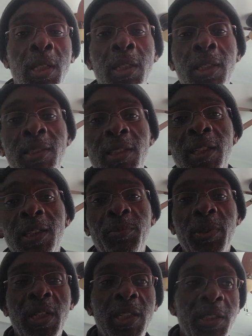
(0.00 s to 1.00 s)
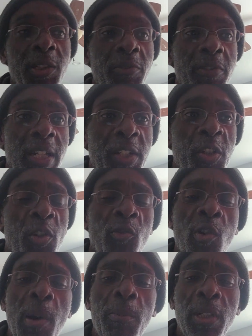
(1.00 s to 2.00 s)
See, because it creates
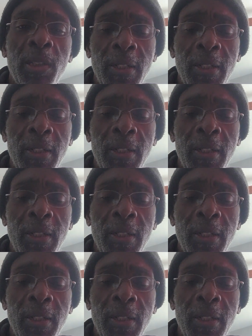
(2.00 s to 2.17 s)
trauma.